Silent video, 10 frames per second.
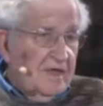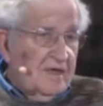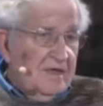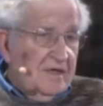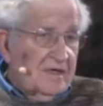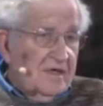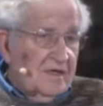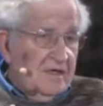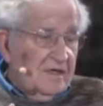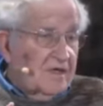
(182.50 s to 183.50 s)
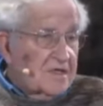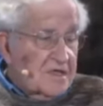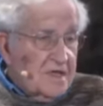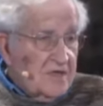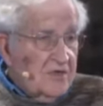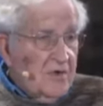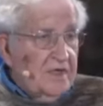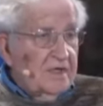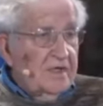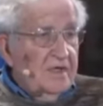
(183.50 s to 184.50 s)
a
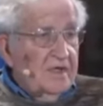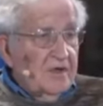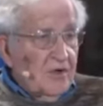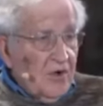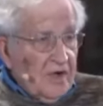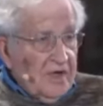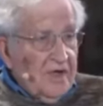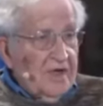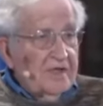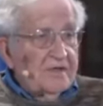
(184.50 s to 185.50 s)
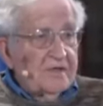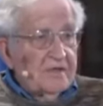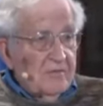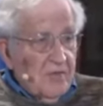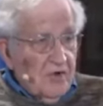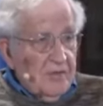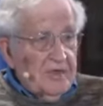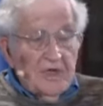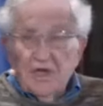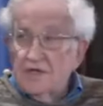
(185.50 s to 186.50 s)
continuing, organized,
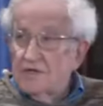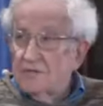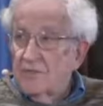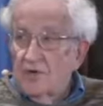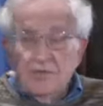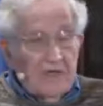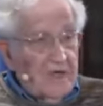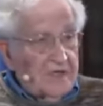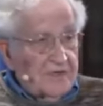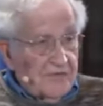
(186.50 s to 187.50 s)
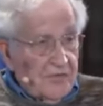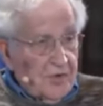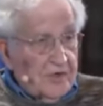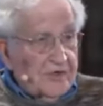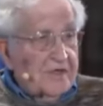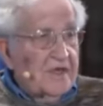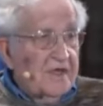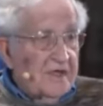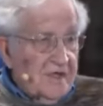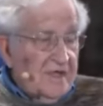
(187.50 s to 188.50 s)
mobilized force,
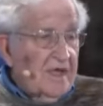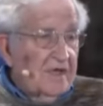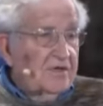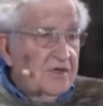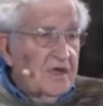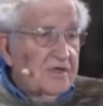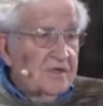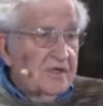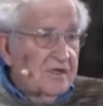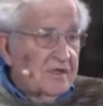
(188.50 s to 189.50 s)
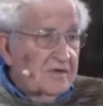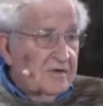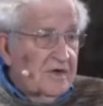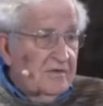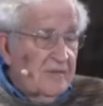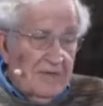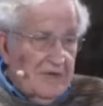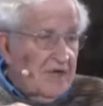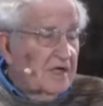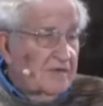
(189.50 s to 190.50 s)
that could change the country.
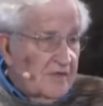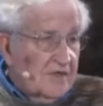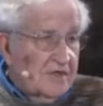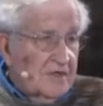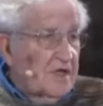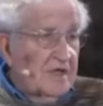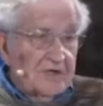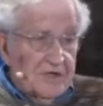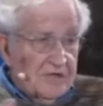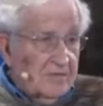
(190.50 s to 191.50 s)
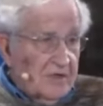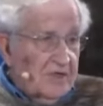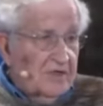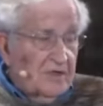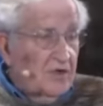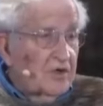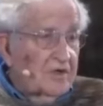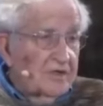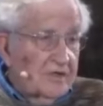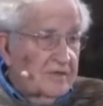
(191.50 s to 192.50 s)
Maybe not for this election, but in the
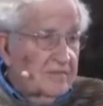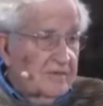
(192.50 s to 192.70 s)
longer term.